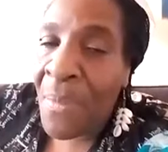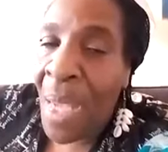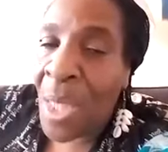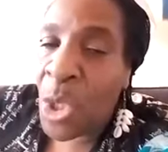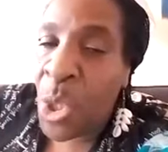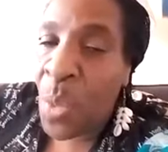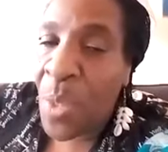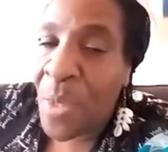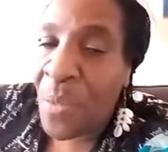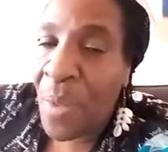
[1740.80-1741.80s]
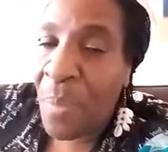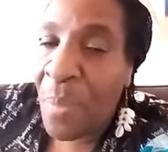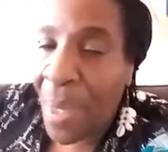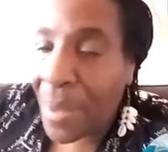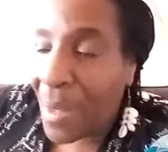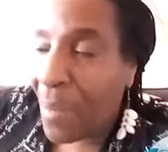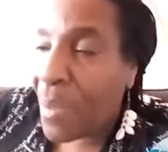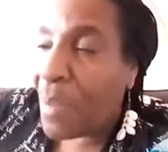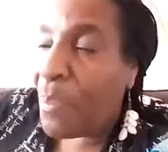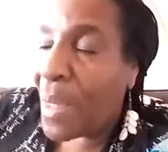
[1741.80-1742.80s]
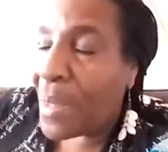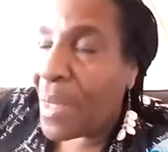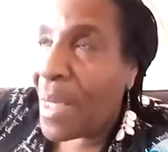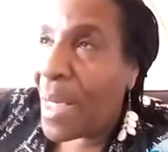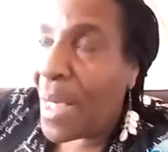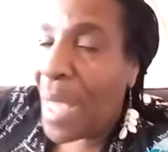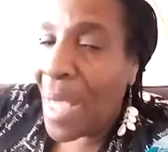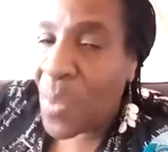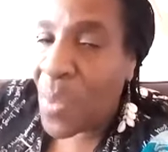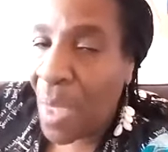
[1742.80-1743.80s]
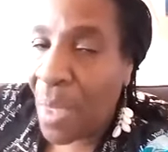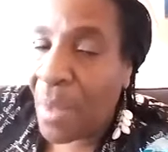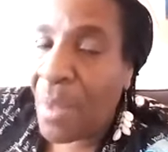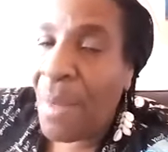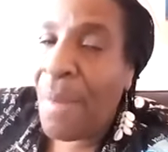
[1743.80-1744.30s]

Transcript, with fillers: And she was very practical, practical and hands-on.